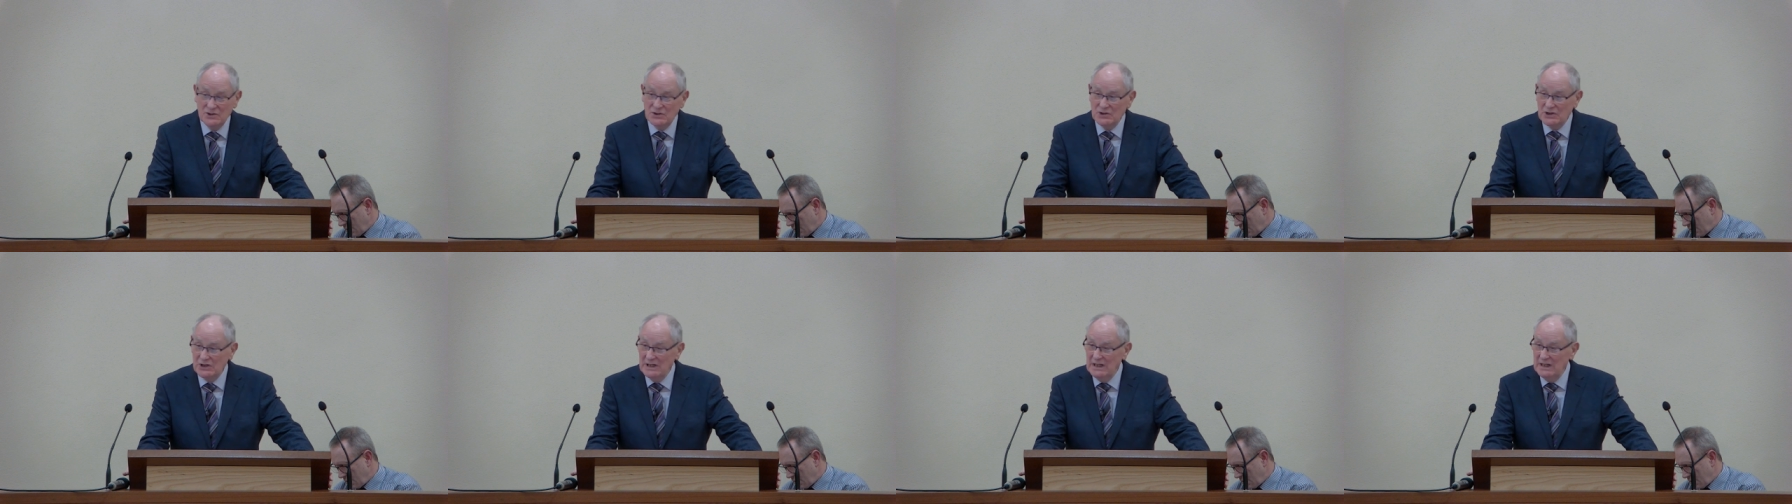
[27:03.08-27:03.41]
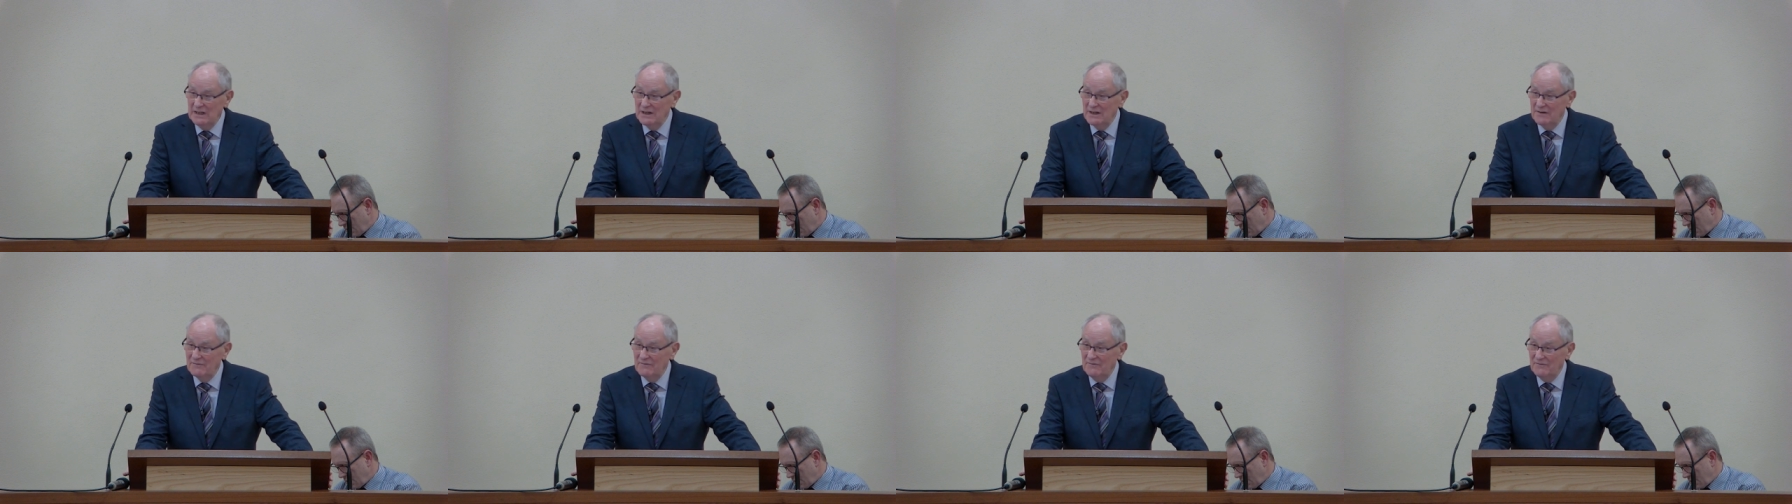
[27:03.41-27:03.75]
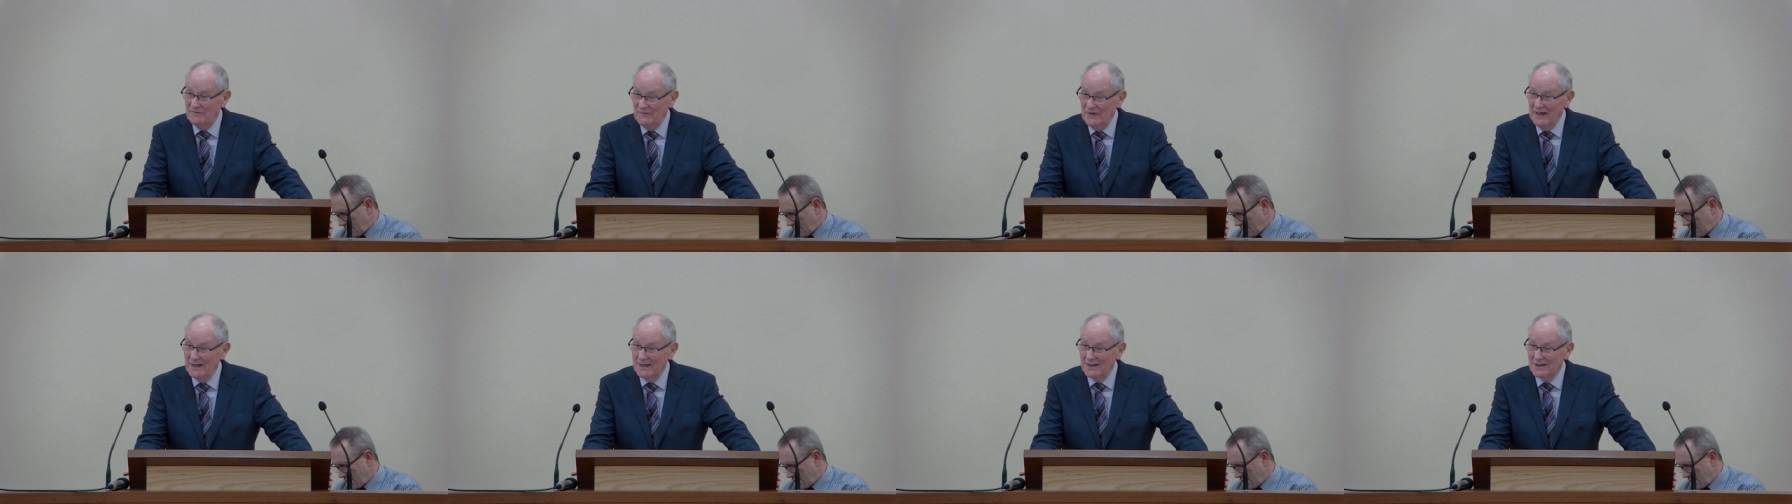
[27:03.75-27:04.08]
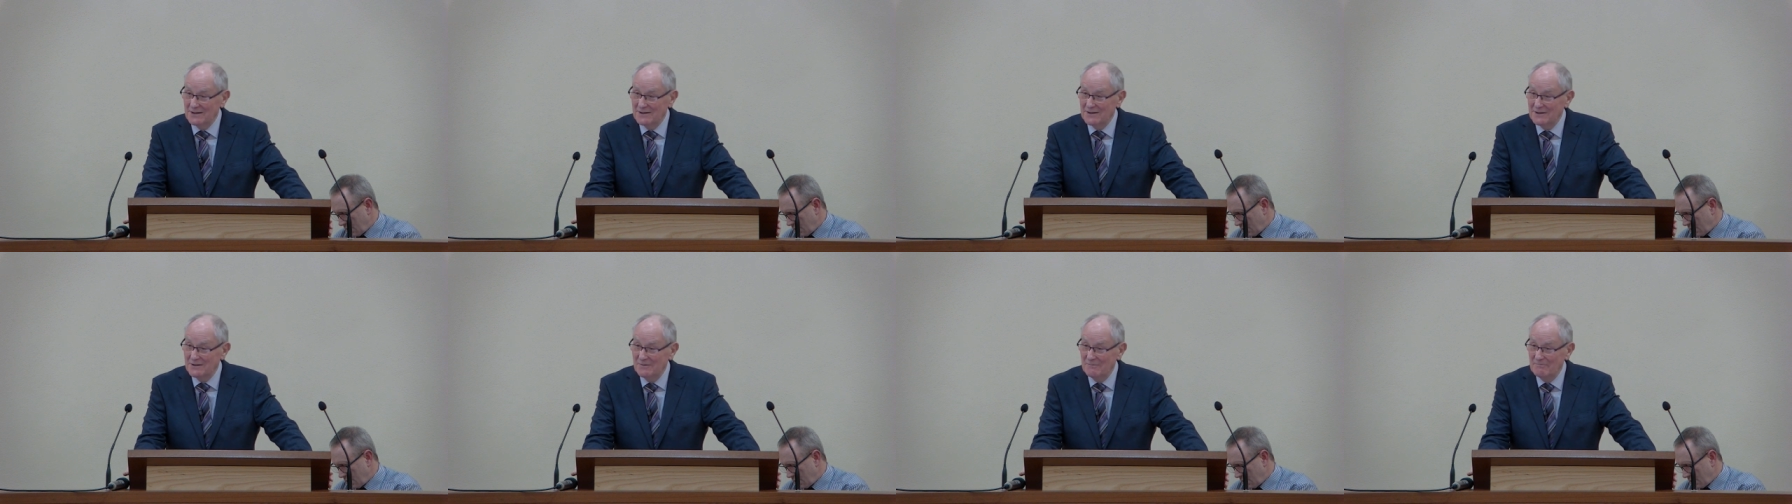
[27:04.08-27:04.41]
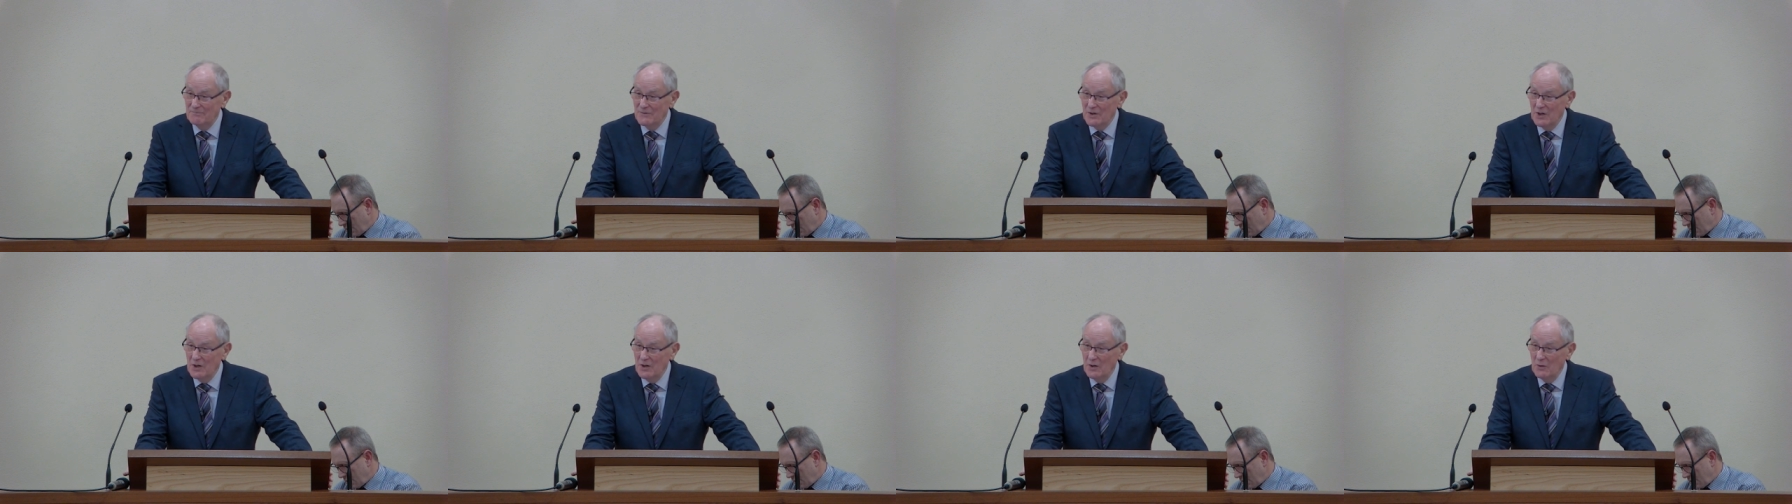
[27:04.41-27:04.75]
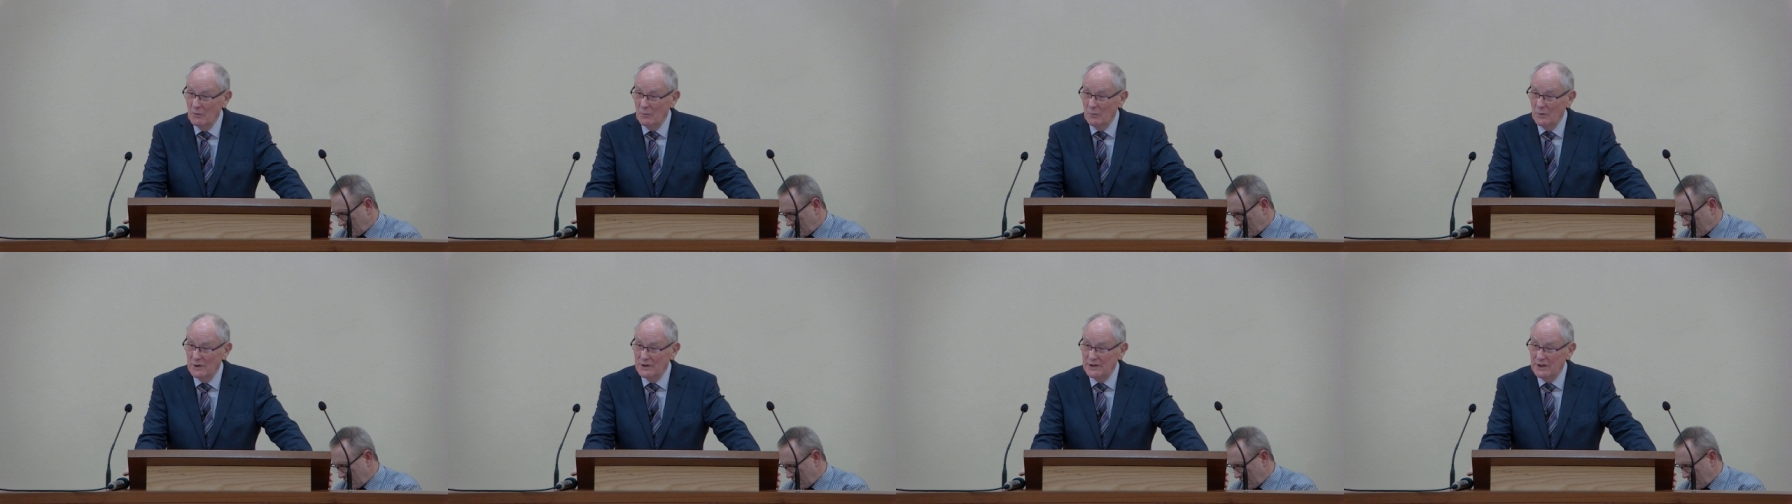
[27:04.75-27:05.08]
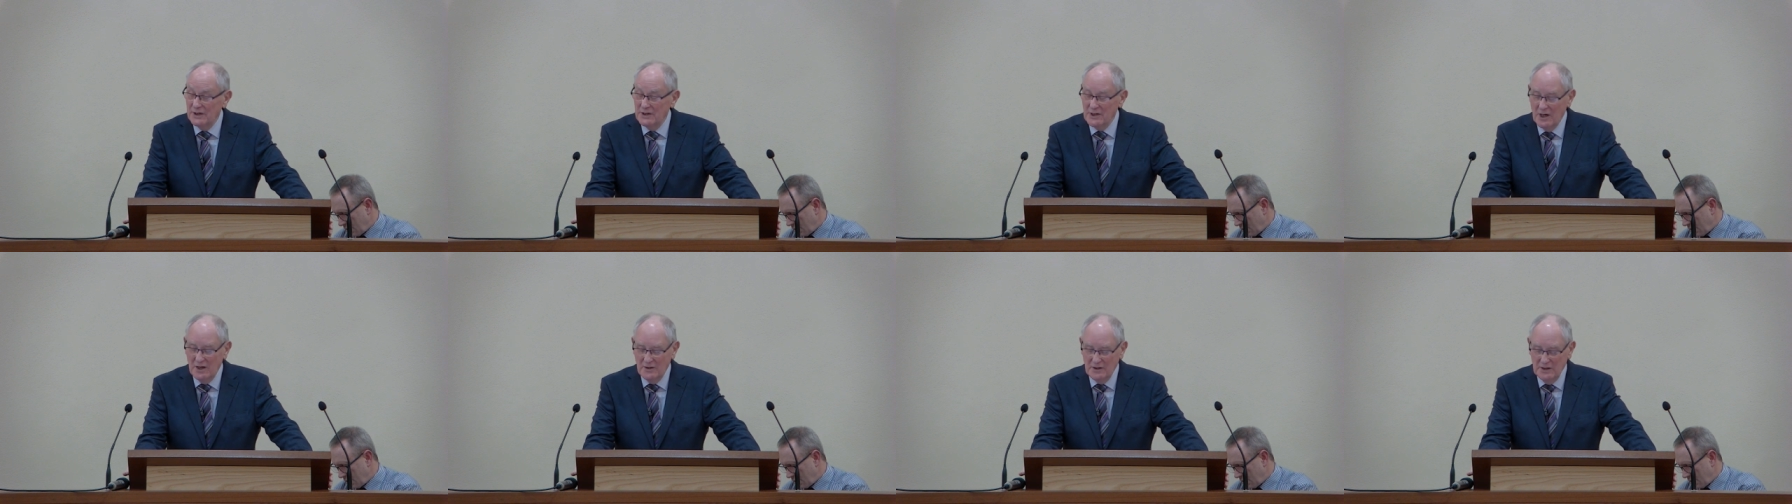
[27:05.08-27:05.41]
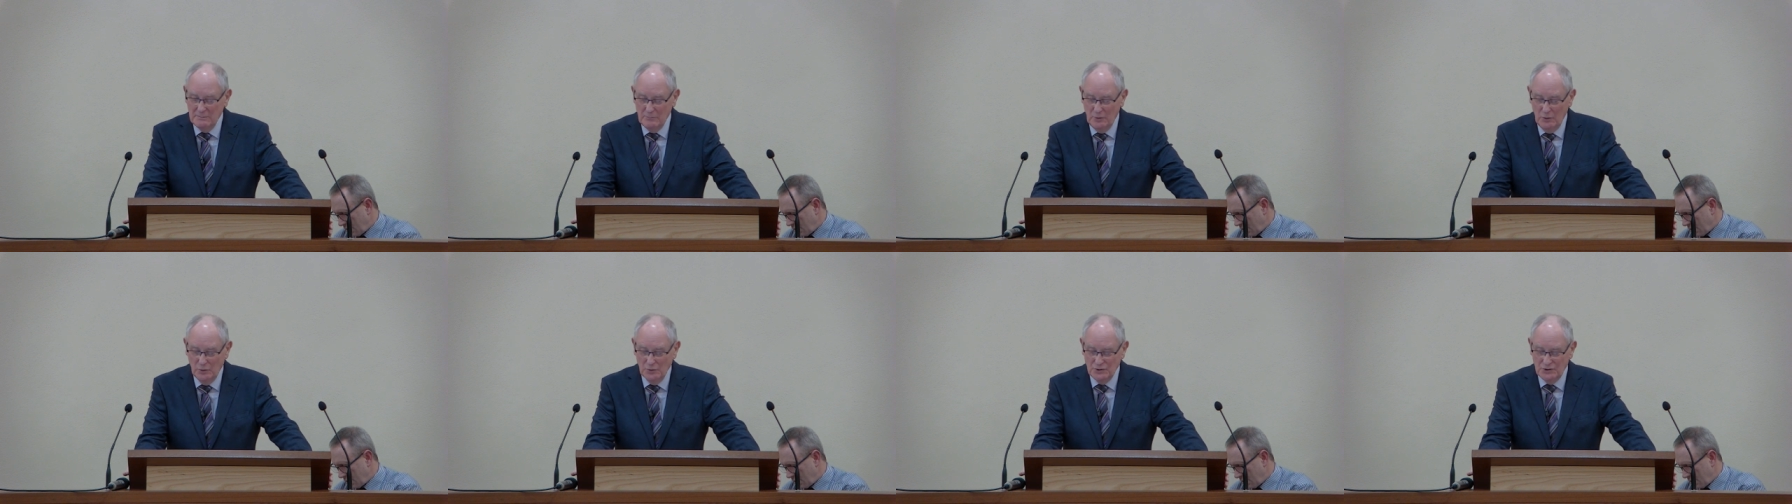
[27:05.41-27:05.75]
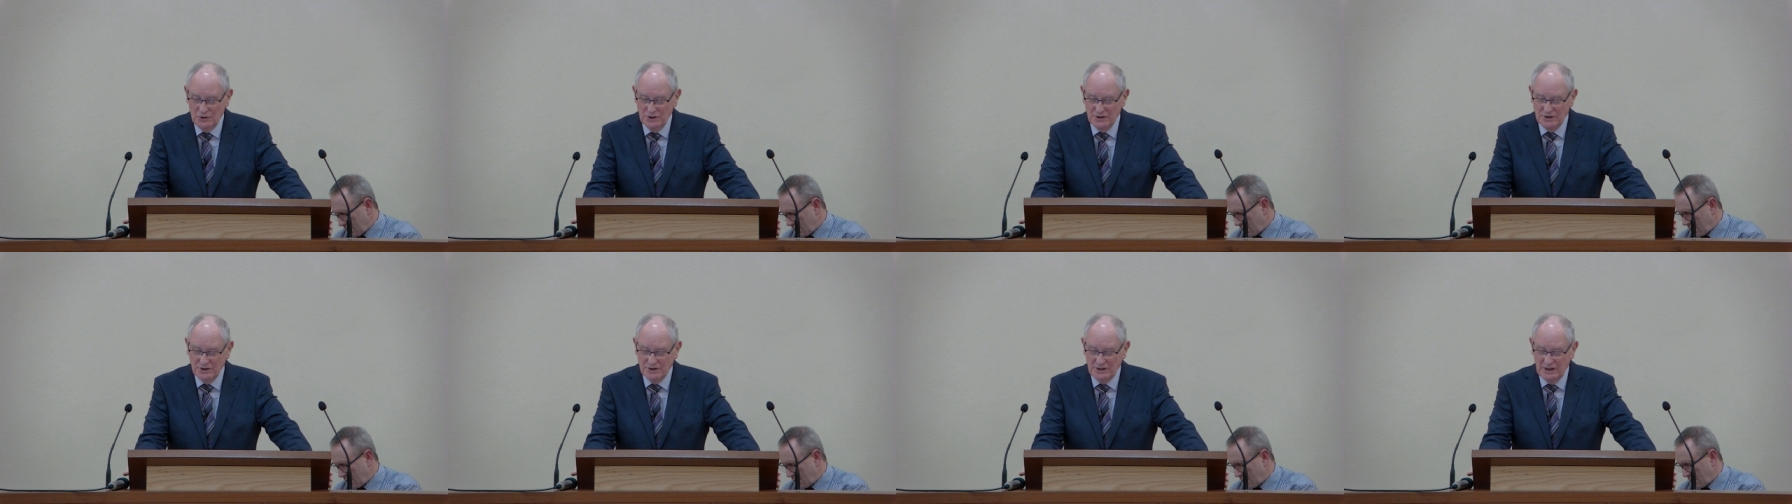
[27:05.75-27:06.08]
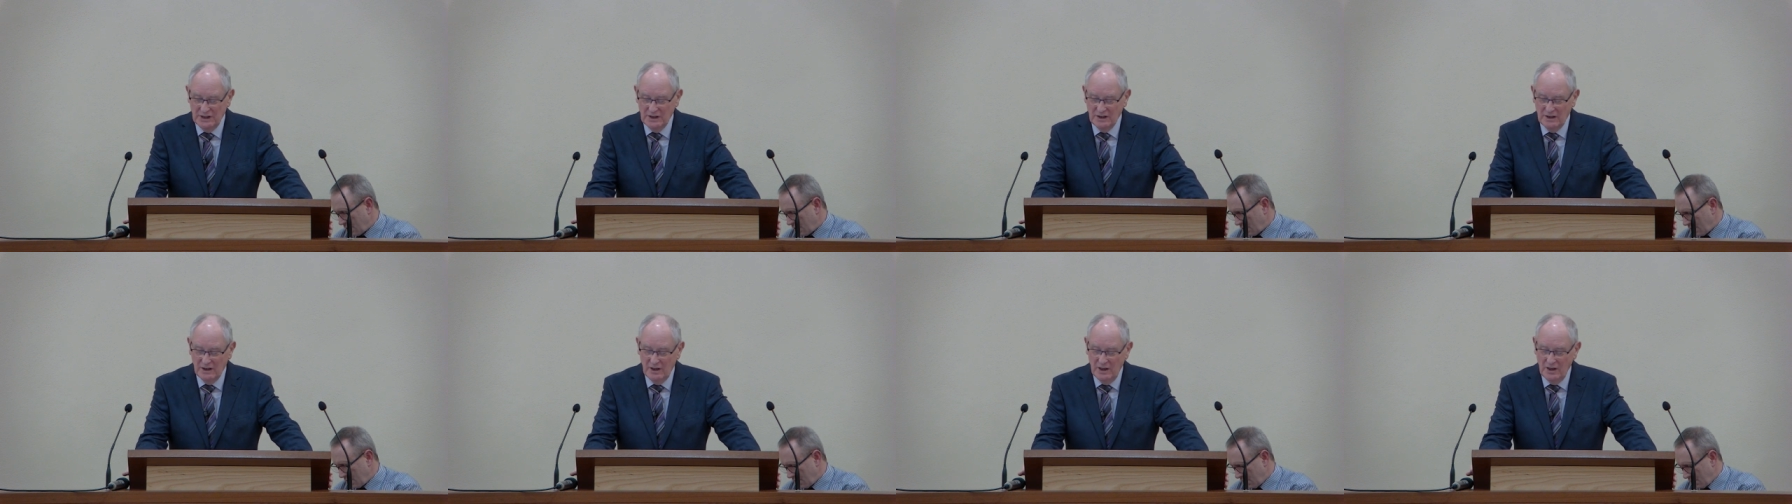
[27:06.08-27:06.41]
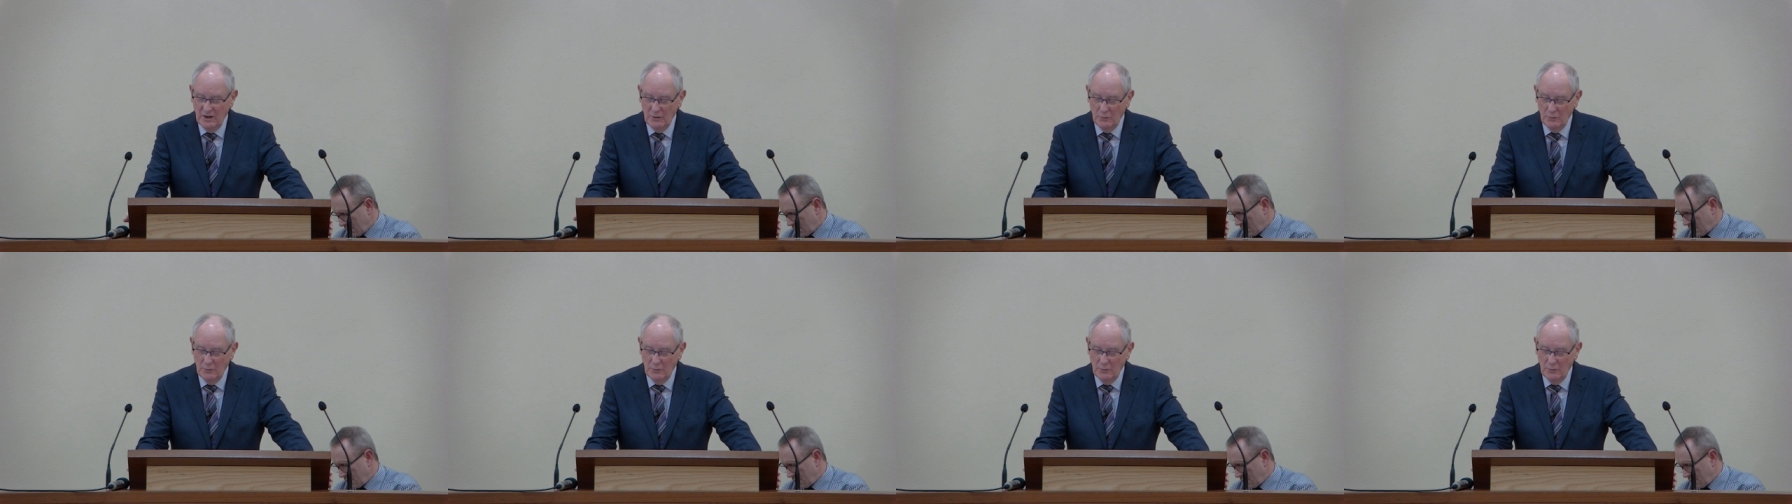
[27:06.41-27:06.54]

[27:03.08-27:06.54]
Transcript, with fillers: seen and felt within our emotions and